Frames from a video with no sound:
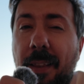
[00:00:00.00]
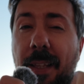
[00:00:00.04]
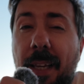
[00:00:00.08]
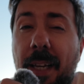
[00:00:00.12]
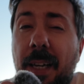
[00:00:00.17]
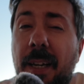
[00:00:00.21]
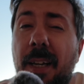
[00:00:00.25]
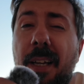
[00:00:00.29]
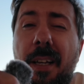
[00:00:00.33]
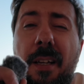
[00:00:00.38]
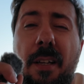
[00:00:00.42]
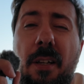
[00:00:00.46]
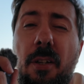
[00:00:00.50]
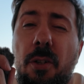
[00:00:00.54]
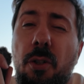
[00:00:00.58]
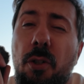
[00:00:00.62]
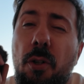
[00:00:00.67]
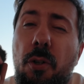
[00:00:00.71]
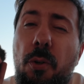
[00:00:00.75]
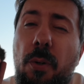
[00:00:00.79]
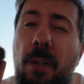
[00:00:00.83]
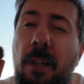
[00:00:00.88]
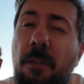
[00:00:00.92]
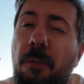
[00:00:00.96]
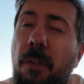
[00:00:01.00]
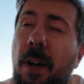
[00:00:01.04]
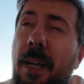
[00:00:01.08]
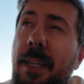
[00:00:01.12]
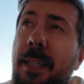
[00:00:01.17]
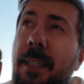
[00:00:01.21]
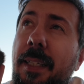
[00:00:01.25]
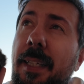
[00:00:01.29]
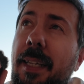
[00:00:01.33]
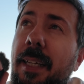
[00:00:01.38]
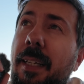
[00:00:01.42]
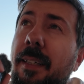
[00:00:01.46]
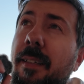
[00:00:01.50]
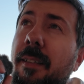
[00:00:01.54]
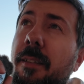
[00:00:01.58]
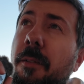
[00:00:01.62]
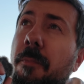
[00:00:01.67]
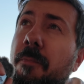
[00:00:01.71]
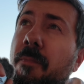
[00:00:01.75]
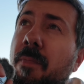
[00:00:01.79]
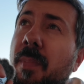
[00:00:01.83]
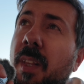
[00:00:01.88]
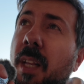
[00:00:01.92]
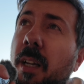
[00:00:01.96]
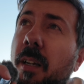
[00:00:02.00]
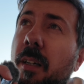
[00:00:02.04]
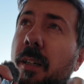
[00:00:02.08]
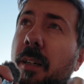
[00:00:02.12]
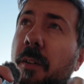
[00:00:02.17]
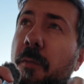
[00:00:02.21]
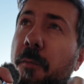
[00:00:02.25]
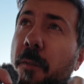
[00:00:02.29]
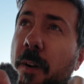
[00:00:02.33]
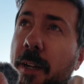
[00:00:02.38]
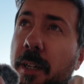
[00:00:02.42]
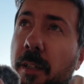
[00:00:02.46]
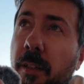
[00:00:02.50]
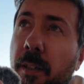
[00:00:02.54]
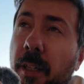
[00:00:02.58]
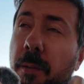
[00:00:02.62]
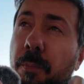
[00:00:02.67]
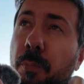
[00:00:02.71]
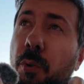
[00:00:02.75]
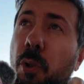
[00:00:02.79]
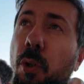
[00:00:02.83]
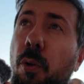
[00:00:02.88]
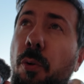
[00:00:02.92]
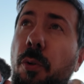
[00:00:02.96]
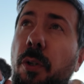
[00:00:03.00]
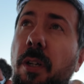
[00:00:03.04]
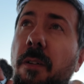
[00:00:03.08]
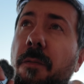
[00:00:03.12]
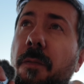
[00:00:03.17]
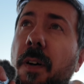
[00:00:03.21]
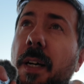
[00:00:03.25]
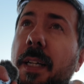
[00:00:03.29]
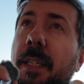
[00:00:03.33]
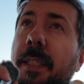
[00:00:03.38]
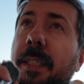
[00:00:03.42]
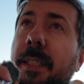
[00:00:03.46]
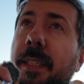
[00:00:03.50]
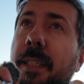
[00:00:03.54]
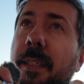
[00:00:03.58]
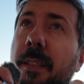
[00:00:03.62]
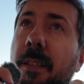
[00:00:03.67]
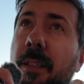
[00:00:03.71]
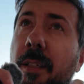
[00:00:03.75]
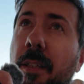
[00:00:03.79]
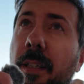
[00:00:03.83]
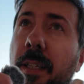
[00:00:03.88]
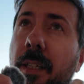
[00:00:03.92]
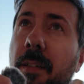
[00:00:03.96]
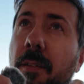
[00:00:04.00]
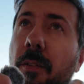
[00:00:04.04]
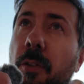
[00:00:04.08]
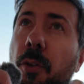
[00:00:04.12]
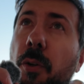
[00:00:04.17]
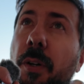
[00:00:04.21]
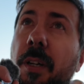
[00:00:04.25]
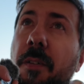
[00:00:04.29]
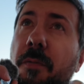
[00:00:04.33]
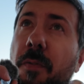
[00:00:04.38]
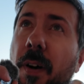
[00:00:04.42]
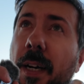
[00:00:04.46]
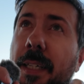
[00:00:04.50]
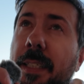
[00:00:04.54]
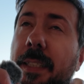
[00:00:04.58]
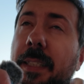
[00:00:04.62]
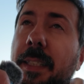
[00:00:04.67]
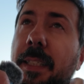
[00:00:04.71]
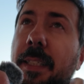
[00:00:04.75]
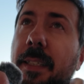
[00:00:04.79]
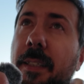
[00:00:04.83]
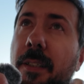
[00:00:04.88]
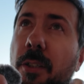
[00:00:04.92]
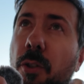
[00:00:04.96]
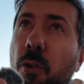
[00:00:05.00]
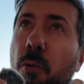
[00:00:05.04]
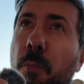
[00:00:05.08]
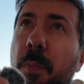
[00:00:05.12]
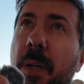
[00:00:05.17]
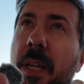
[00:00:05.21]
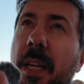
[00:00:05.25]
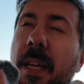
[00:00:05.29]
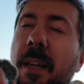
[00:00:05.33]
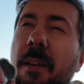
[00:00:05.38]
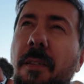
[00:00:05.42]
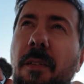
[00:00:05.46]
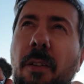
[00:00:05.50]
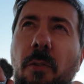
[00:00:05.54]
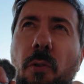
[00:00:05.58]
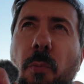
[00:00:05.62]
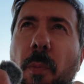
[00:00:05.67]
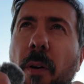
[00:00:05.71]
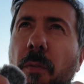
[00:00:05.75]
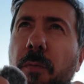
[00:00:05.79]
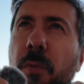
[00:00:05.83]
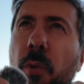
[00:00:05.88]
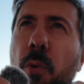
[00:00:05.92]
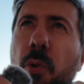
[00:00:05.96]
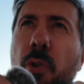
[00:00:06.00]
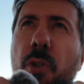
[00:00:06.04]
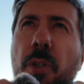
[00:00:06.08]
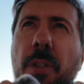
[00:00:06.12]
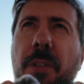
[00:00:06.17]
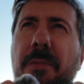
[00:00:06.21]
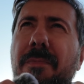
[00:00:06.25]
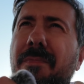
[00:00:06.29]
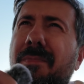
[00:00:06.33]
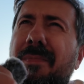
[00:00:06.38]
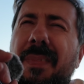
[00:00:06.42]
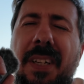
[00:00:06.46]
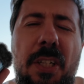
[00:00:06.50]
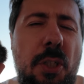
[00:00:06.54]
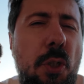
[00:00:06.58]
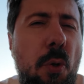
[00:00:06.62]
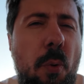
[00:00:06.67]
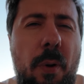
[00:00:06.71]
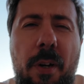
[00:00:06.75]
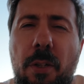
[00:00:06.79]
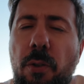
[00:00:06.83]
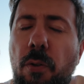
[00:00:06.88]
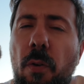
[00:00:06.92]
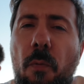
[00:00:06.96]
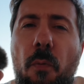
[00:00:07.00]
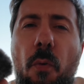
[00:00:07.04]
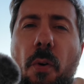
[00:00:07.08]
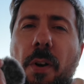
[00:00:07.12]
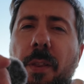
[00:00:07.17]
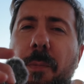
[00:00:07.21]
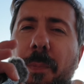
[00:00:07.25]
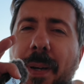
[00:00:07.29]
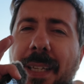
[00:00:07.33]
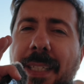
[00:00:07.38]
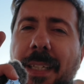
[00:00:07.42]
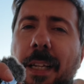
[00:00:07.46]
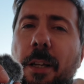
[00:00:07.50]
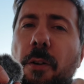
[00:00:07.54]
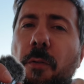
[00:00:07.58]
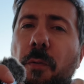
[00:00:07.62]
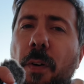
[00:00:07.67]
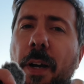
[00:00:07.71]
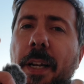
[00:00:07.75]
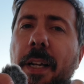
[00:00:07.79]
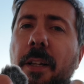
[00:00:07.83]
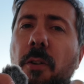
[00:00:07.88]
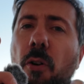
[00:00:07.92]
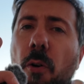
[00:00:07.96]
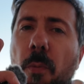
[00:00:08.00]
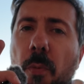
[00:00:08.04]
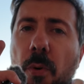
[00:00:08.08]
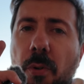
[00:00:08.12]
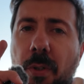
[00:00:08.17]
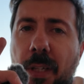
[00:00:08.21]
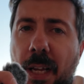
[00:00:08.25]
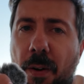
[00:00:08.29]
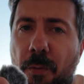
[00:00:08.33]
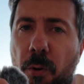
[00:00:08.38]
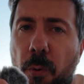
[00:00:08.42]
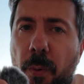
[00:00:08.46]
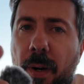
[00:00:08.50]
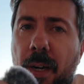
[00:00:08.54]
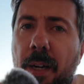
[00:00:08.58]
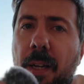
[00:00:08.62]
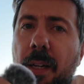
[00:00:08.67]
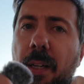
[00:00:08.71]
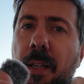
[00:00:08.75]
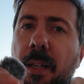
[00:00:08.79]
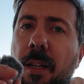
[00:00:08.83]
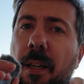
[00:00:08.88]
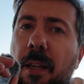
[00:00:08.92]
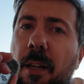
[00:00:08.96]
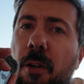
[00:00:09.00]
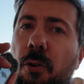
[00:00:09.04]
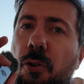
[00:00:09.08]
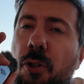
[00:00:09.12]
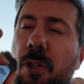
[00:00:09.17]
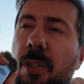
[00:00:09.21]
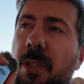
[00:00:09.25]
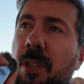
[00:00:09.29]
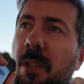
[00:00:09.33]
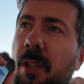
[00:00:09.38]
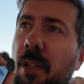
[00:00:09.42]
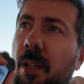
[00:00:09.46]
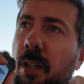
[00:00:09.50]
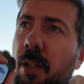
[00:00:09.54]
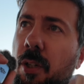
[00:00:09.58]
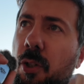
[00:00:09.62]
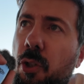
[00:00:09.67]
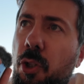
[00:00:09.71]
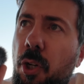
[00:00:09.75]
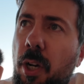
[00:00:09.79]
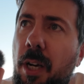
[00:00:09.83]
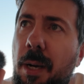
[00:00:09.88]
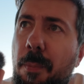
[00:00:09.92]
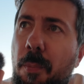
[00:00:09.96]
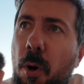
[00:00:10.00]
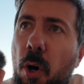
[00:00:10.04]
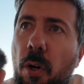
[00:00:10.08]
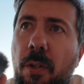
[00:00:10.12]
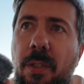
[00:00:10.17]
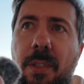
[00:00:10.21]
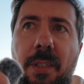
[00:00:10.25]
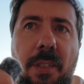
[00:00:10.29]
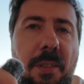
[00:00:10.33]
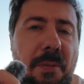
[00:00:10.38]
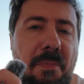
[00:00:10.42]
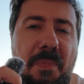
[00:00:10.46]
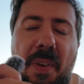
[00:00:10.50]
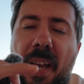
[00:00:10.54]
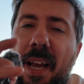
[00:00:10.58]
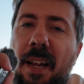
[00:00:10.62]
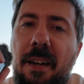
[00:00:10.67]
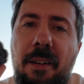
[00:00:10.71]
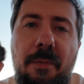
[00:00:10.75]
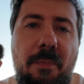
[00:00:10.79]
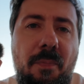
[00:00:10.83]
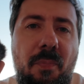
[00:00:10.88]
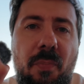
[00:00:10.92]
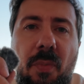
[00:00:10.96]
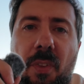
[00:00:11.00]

think. So you can find it in uh, Final Cut Pro, you can find it in, in you can find it in Adobe, Luma Fusion, and so on and so forth. Basically, you find it almost everywhere. You just check a box and